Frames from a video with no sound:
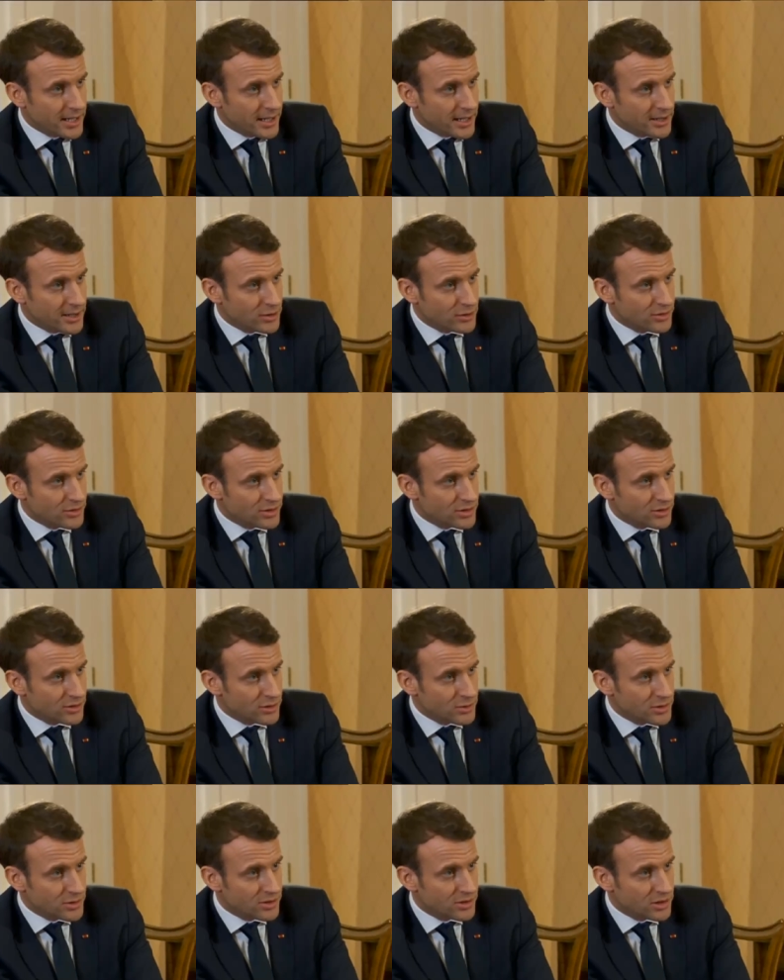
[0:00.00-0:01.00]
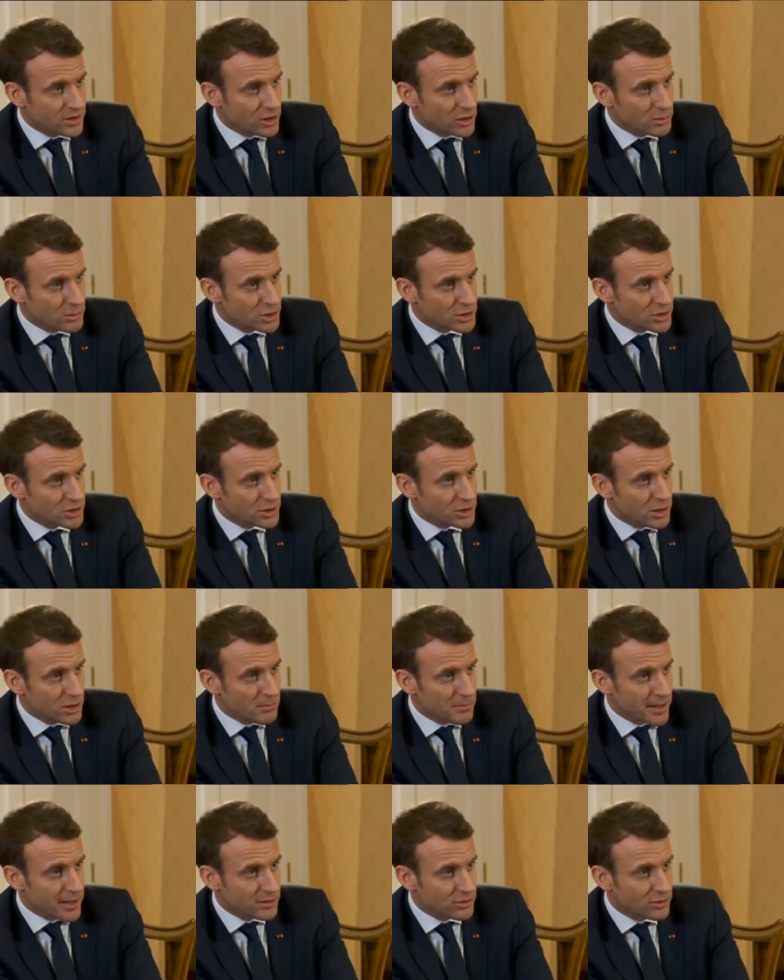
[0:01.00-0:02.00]
I, I, don't think there is any option to
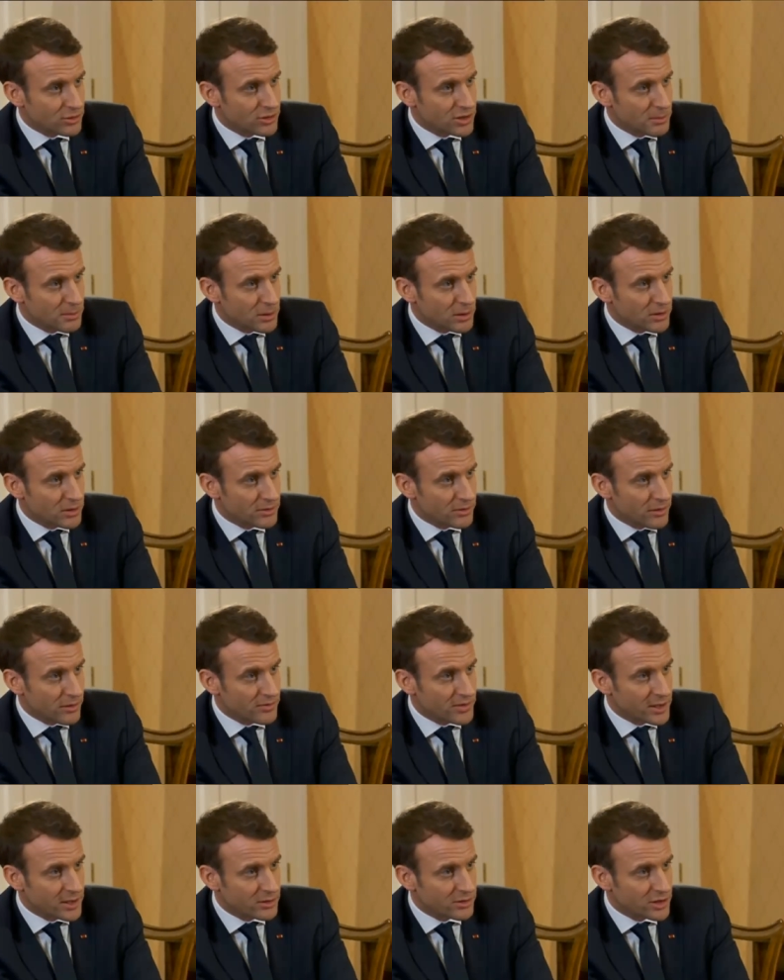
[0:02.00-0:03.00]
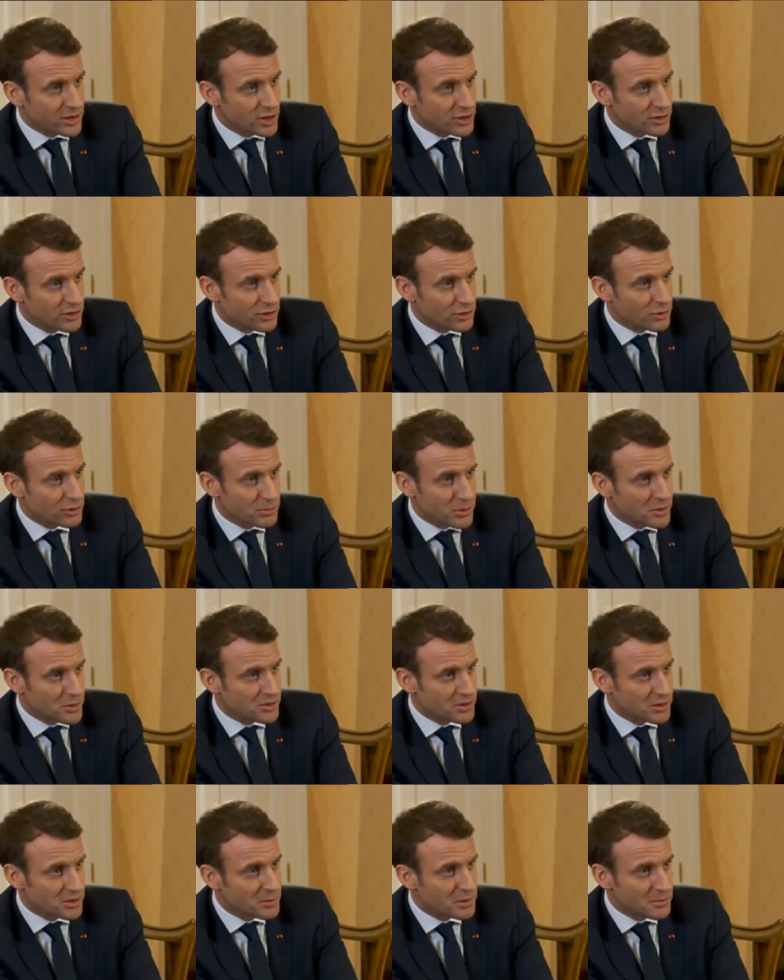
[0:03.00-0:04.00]
come back to the table of negotiations to the
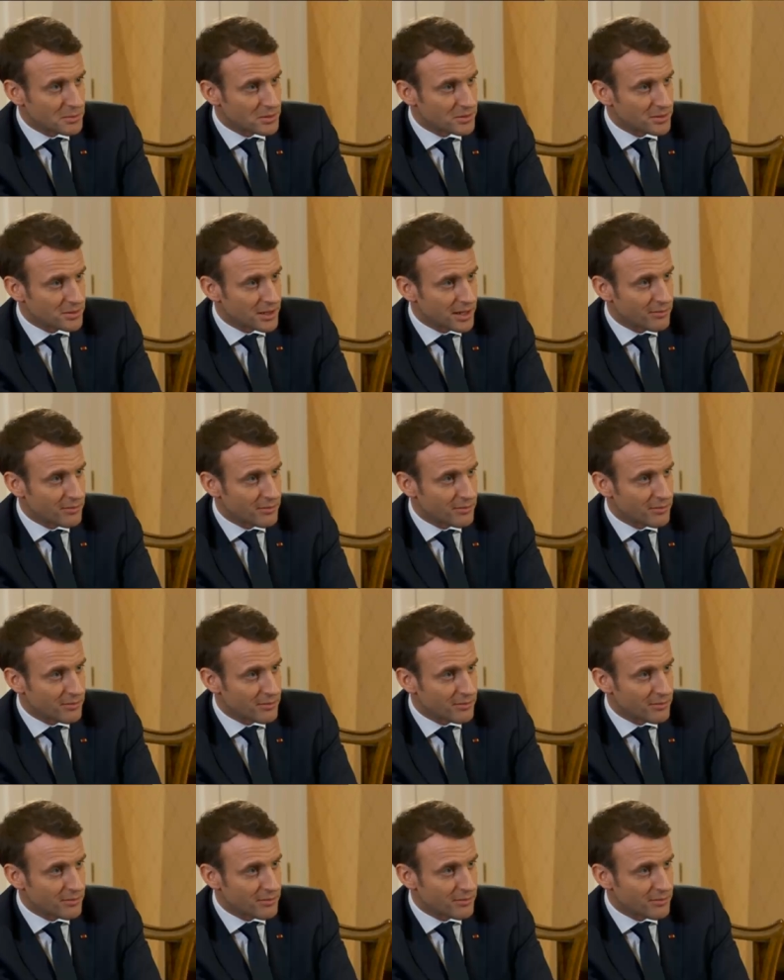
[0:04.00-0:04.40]
Paris Agreement.